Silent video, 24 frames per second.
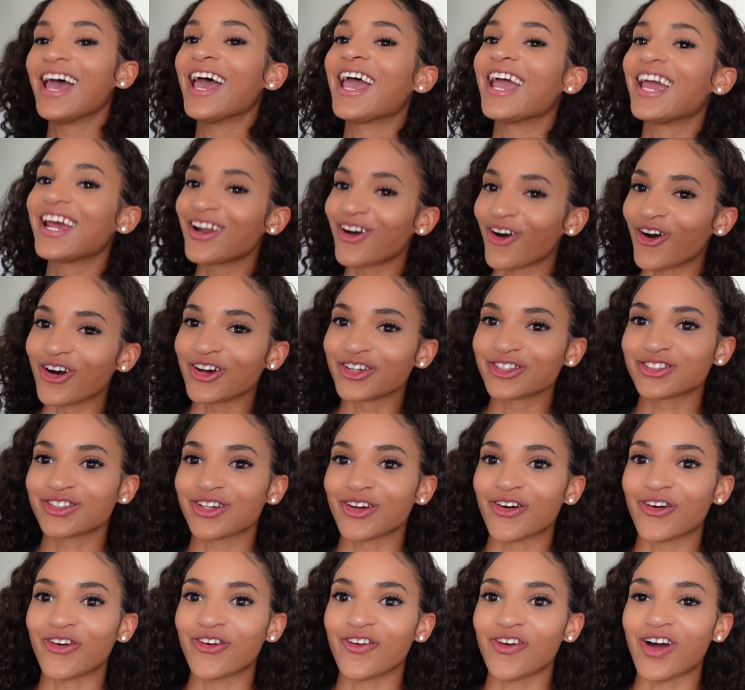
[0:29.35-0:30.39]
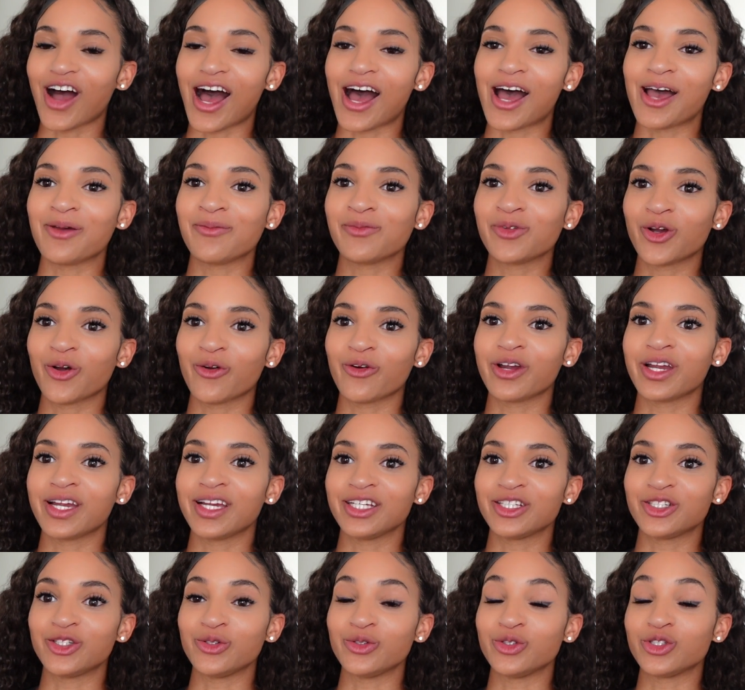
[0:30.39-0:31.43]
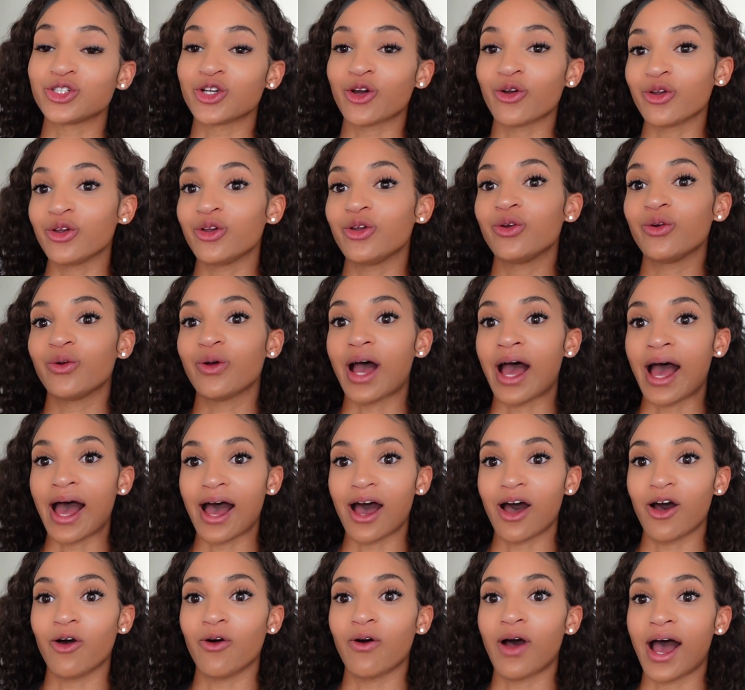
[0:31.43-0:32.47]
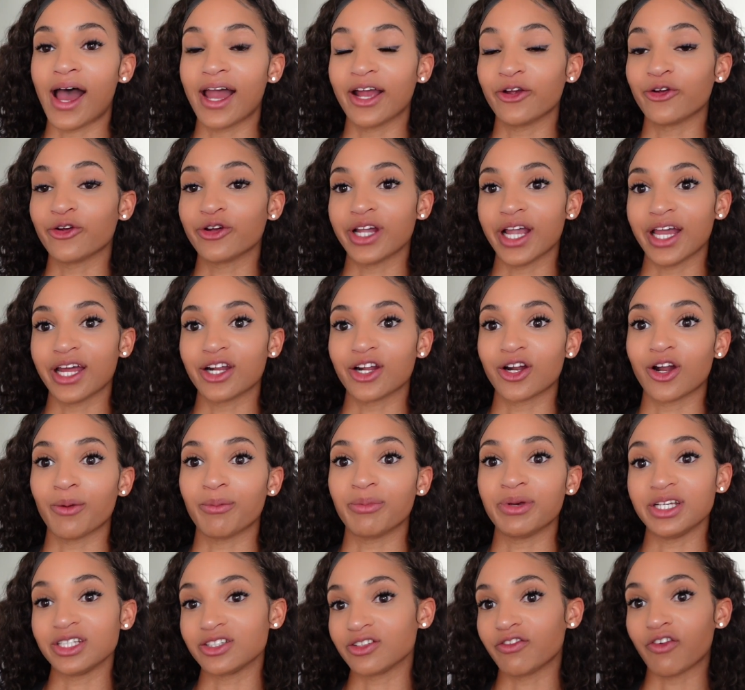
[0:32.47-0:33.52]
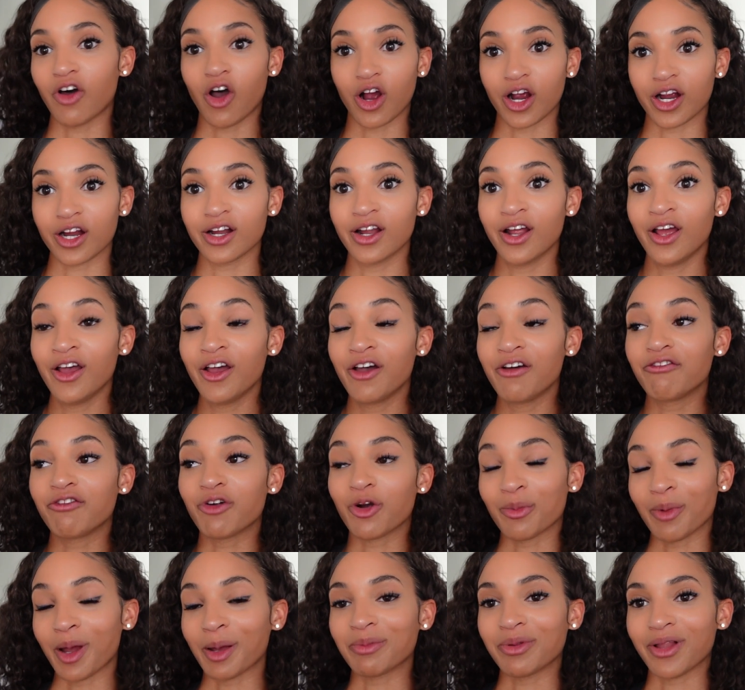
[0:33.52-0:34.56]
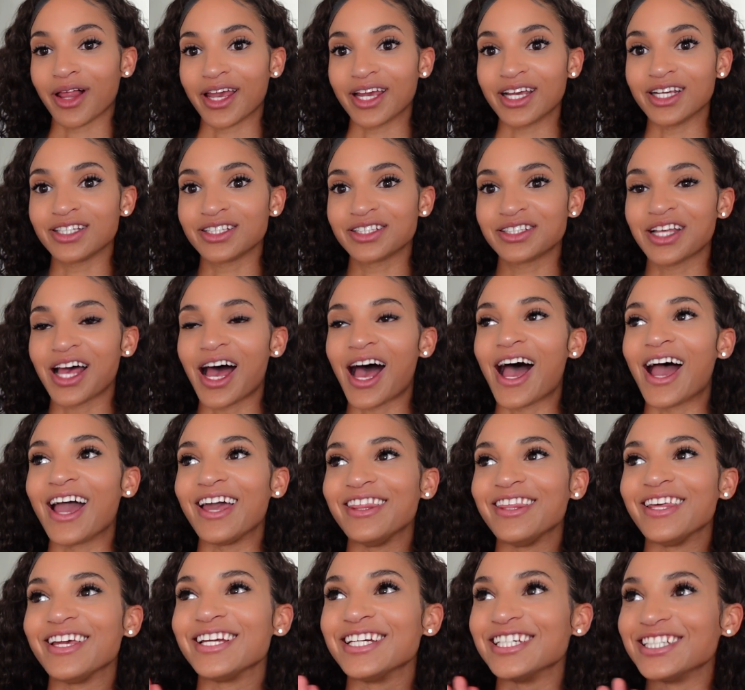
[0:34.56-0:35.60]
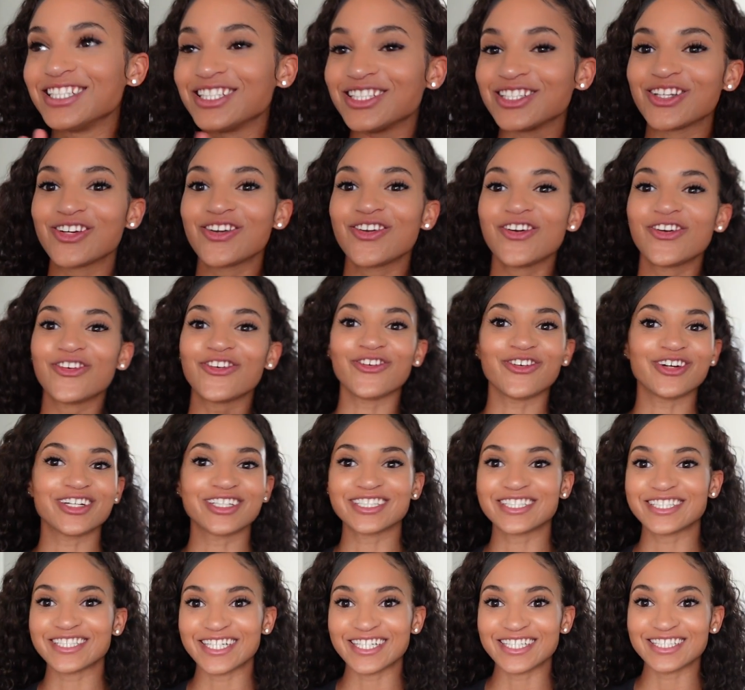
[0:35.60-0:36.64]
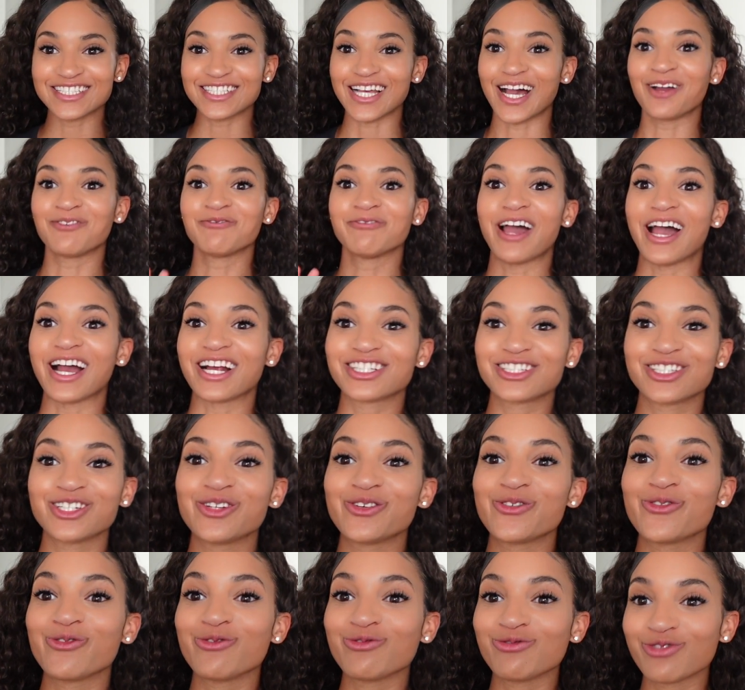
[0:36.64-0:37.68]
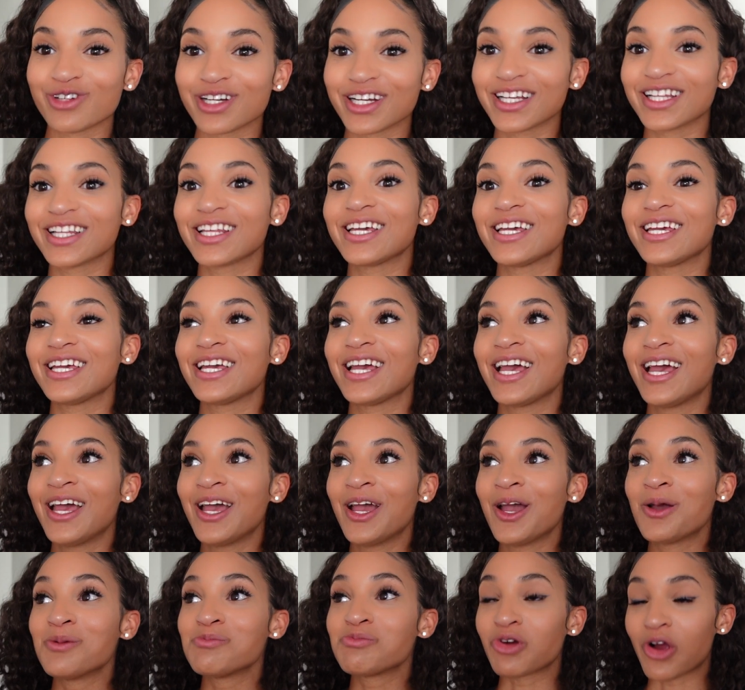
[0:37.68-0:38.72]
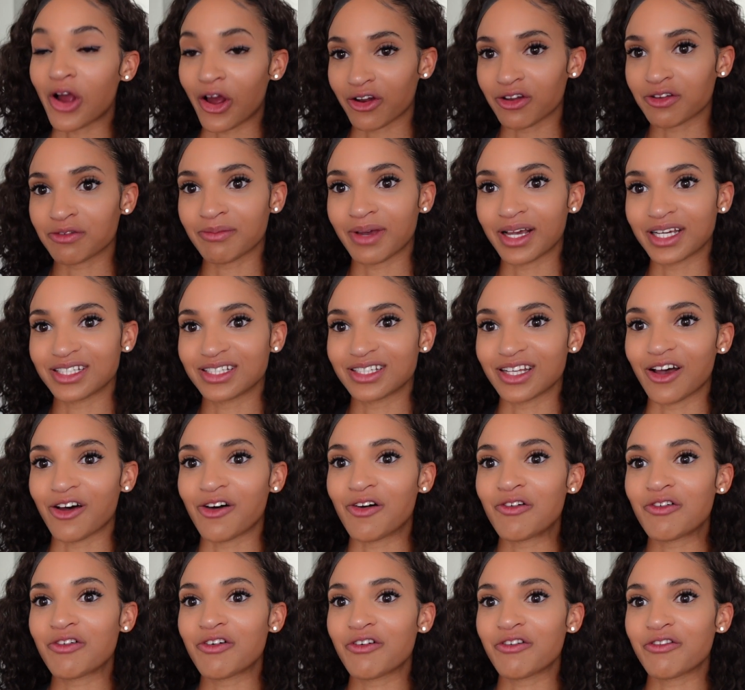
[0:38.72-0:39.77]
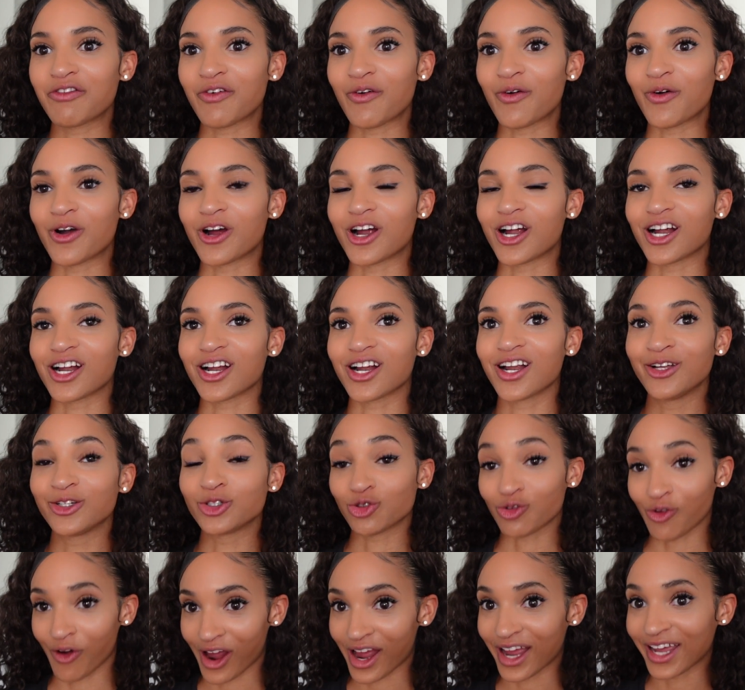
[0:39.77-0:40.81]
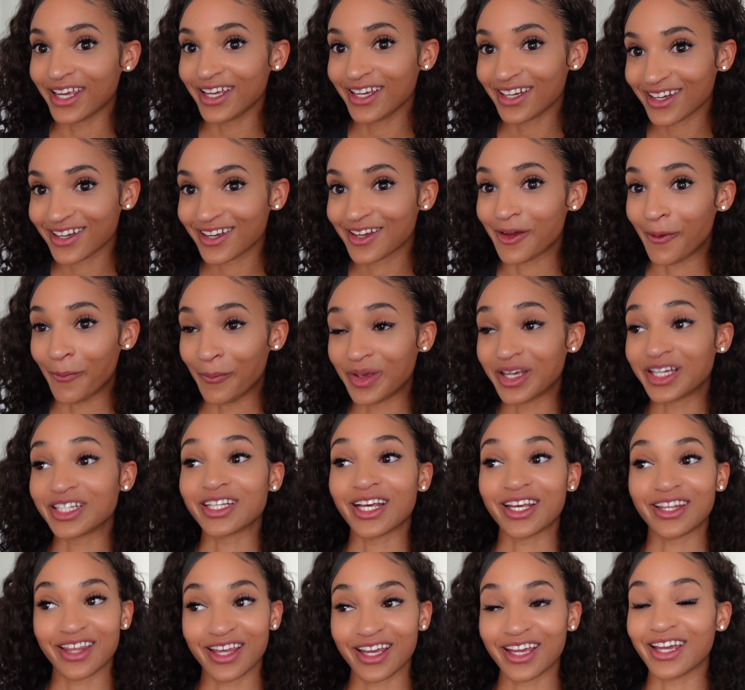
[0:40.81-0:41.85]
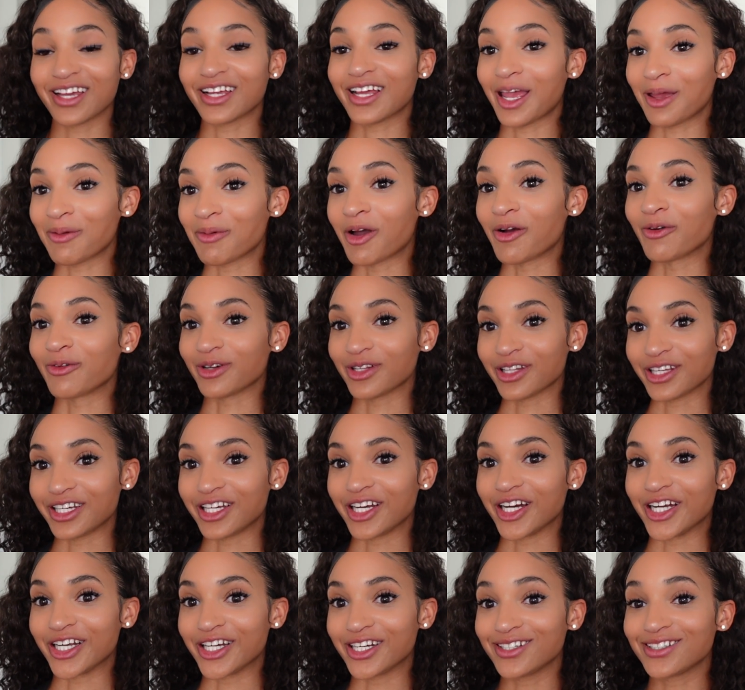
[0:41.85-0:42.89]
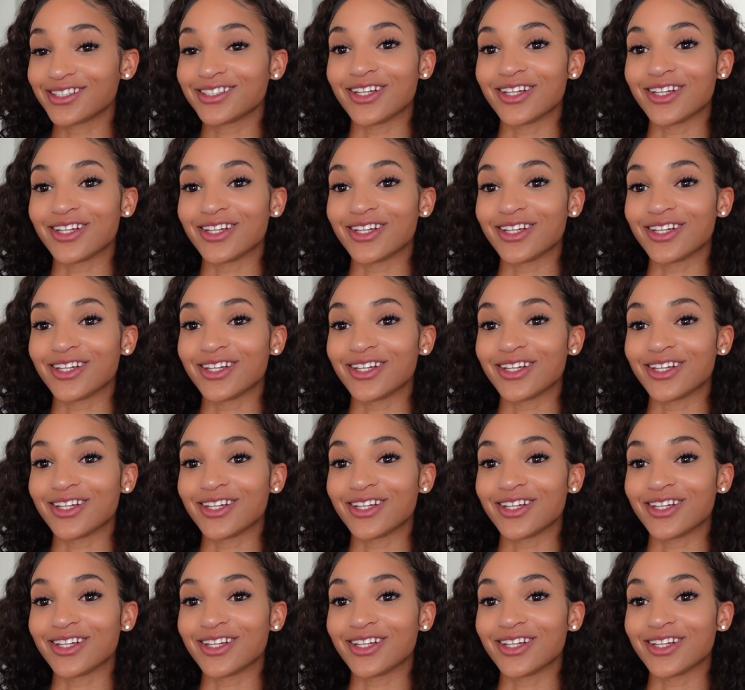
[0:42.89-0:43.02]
And also, I'm going to show you how I created a piece of art for my place. I think it's gorgeous. I'm actually really proud of myself for trying, because I think it came out really good.